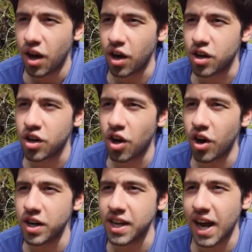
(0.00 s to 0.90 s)
a
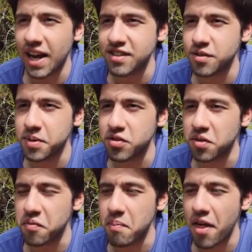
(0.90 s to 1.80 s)
card that has to be sort
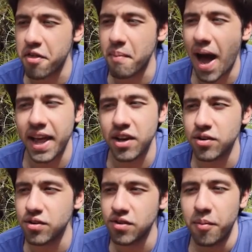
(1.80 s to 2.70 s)
of
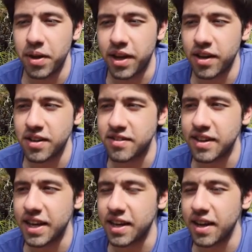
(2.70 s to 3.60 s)
mathematical. Because,
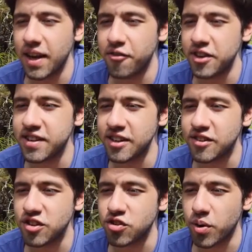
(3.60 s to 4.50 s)
like, if it says
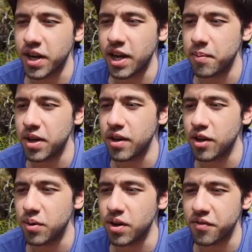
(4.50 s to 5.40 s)
destroy an enemy
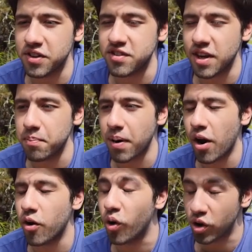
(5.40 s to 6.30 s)
unit of the same
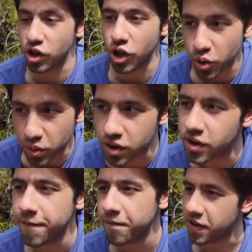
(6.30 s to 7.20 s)
power or
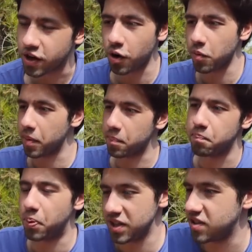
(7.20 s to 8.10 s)
lower, the card would be
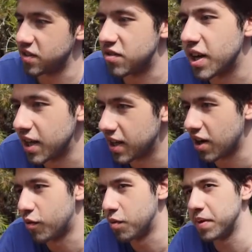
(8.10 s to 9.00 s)
busted, right? The
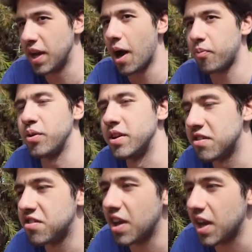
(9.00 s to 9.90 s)
card would be absolutely
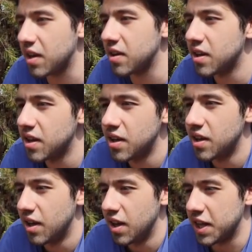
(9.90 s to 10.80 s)
insane.
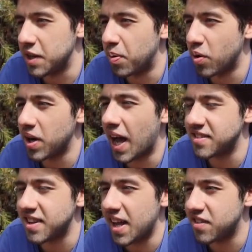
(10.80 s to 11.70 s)
Like, the opponent
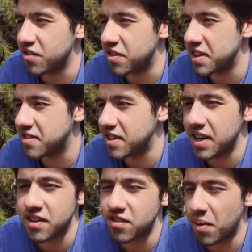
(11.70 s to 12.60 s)
has to answer this, and
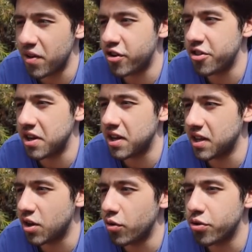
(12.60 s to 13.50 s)
then some other thing
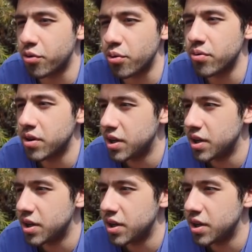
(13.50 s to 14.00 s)
can go through.